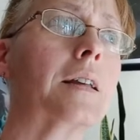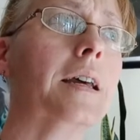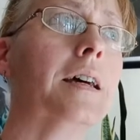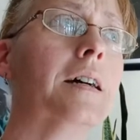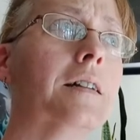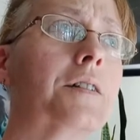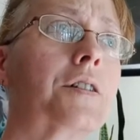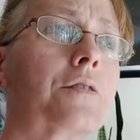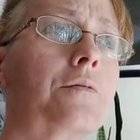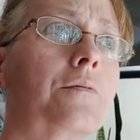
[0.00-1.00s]
And
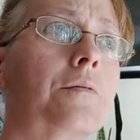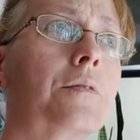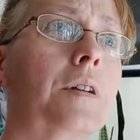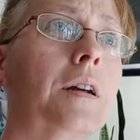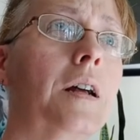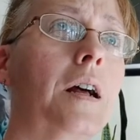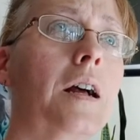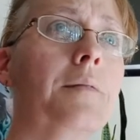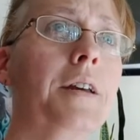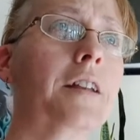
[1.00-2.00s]

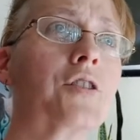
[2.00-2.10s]
I mean,